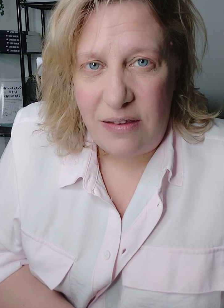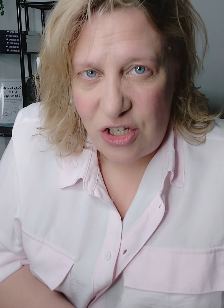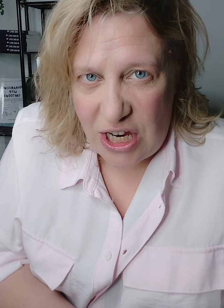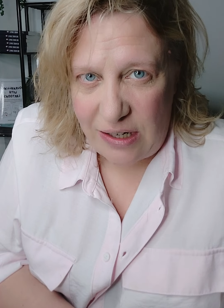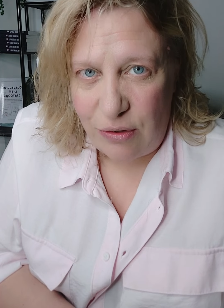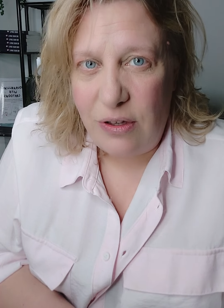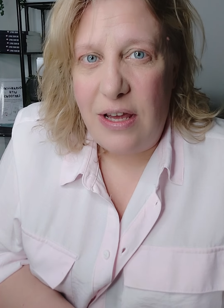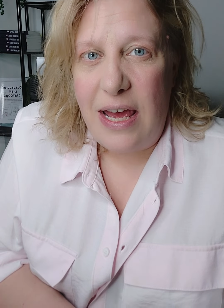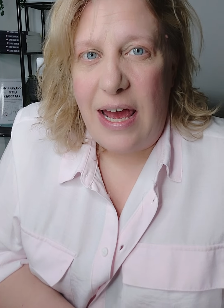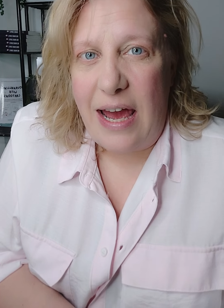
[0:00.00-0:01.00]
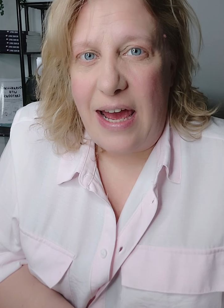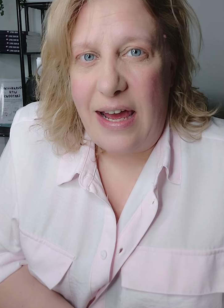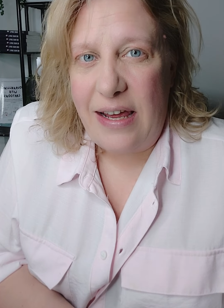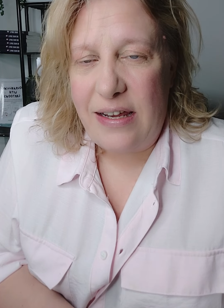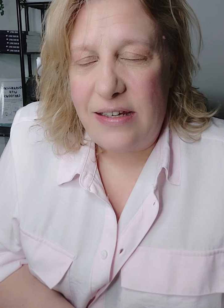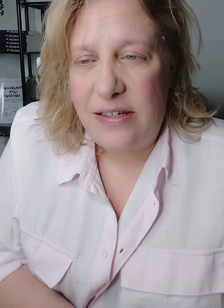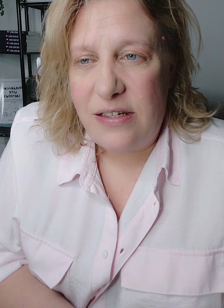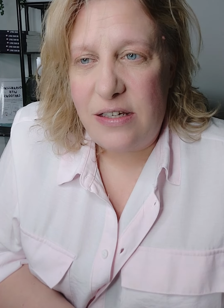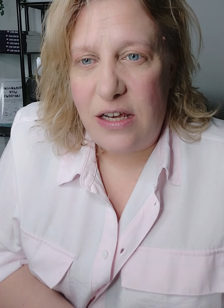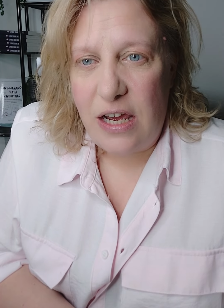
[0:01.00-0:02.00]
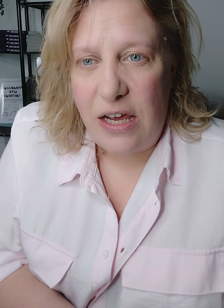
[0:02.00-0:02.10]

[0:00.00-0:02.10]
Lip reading: the channel, and